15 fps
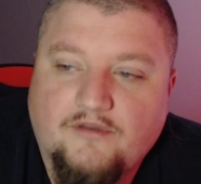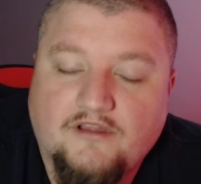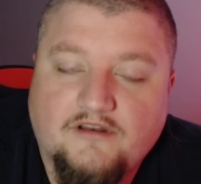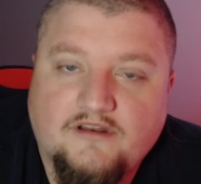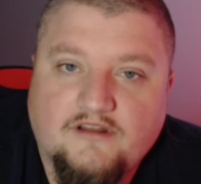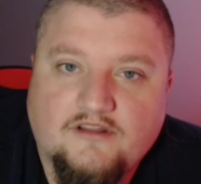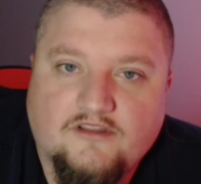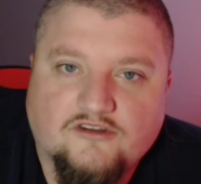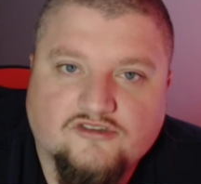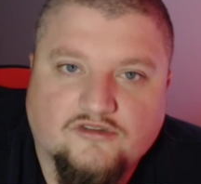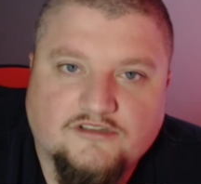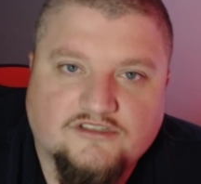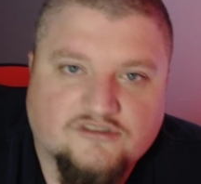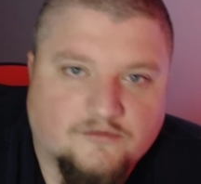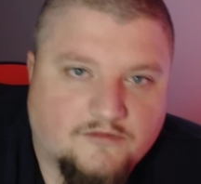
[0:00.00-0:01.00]
there's only
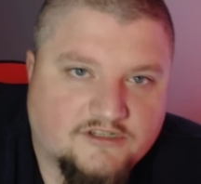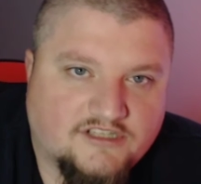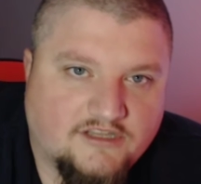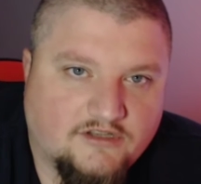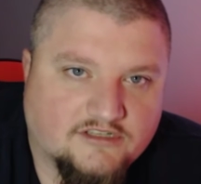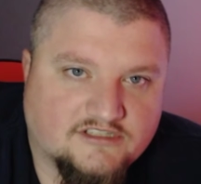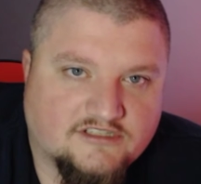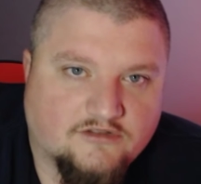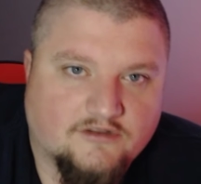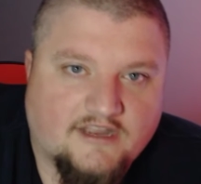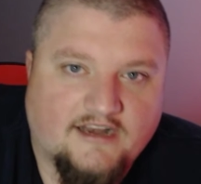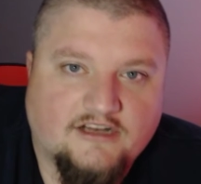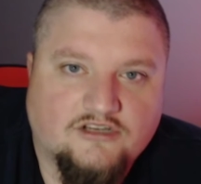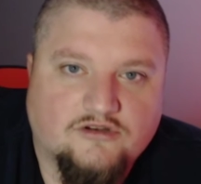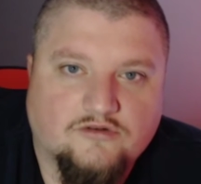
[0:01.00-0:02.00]
so much that you can still kind
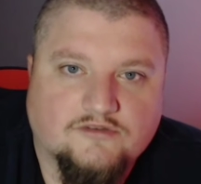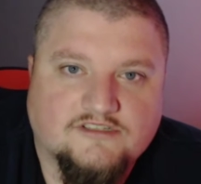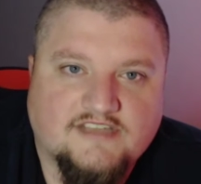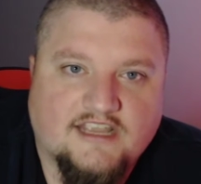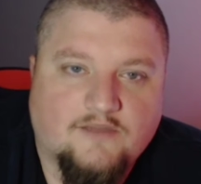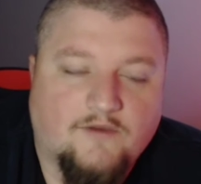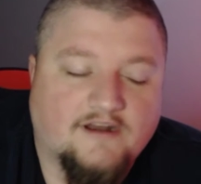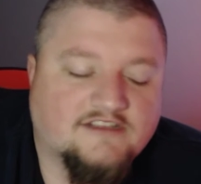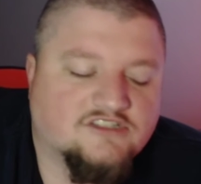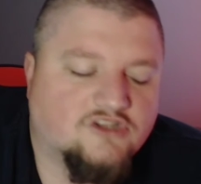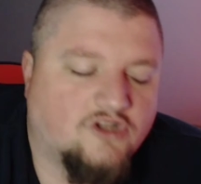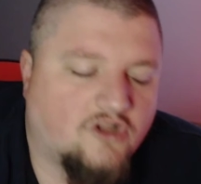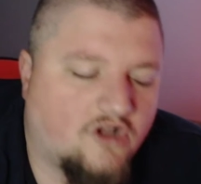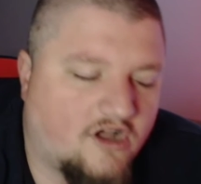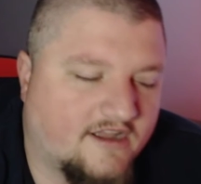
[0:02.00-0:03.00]
of do to a Saquon. As
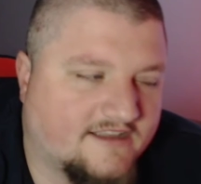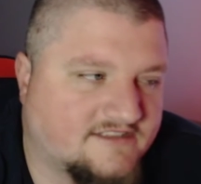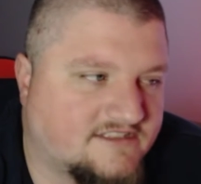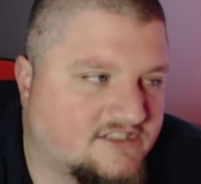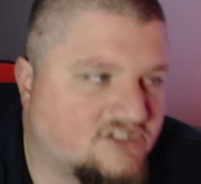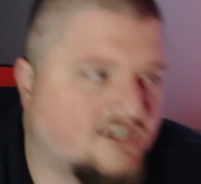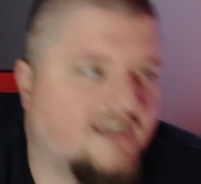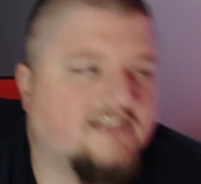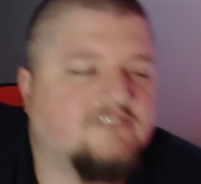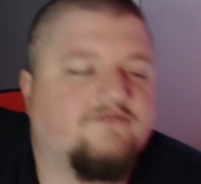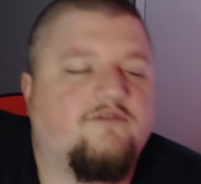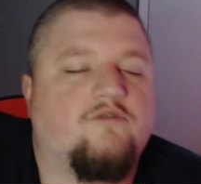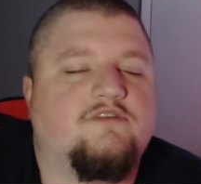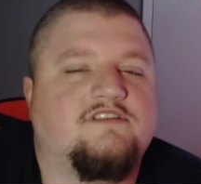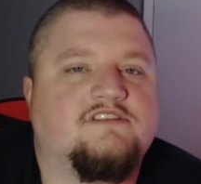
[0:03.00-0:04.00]
long as the Giants
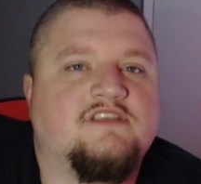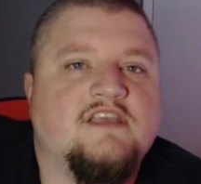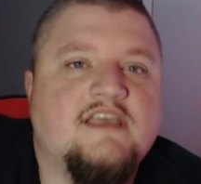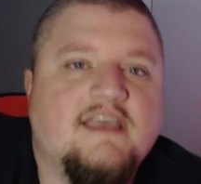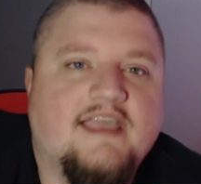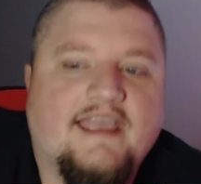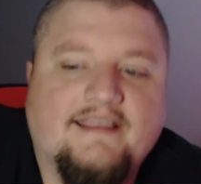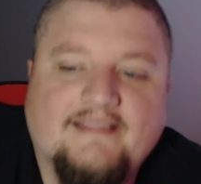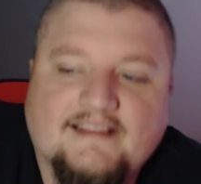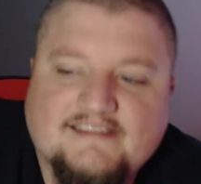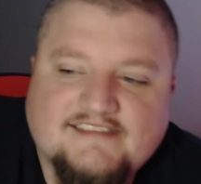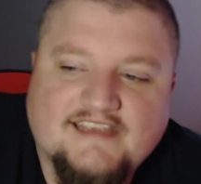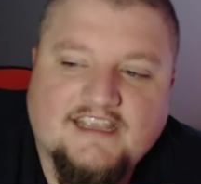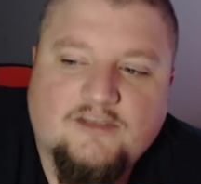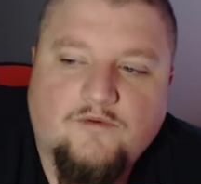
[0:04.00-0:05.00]
focus and let
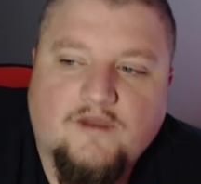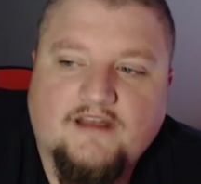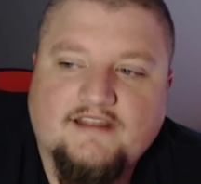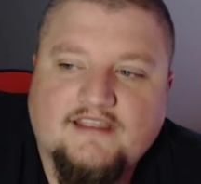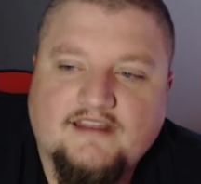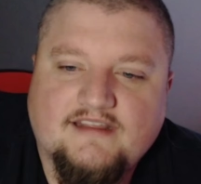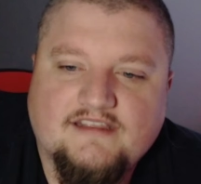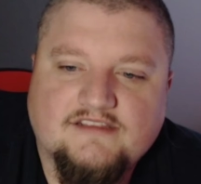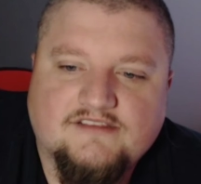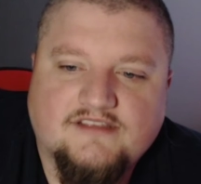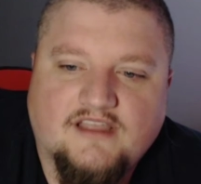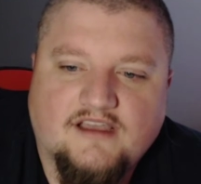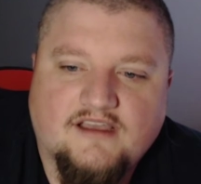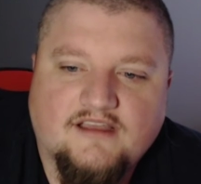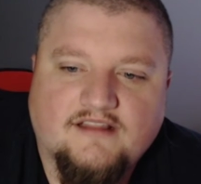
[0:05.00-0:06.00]
Saquon get his
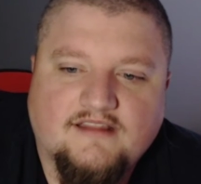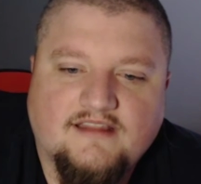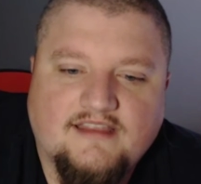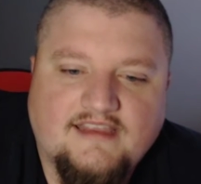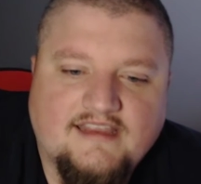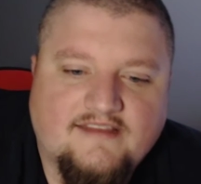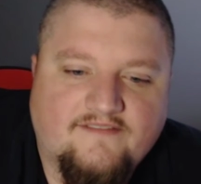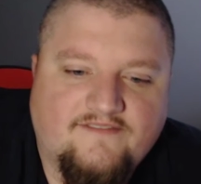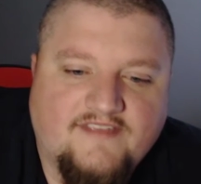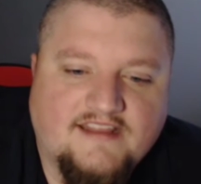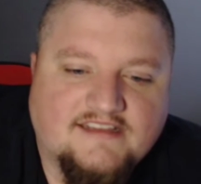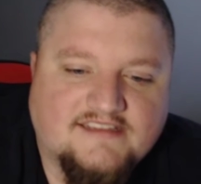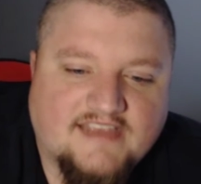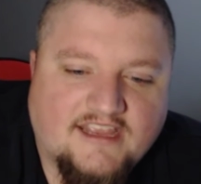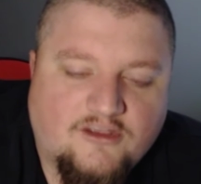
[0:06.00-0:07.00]
feed
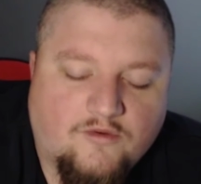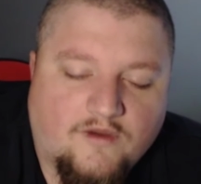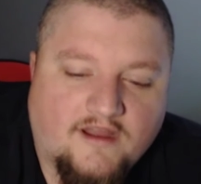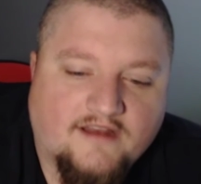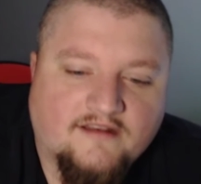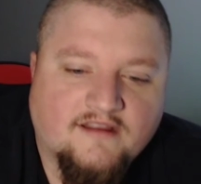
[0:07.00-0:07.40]
Saquon,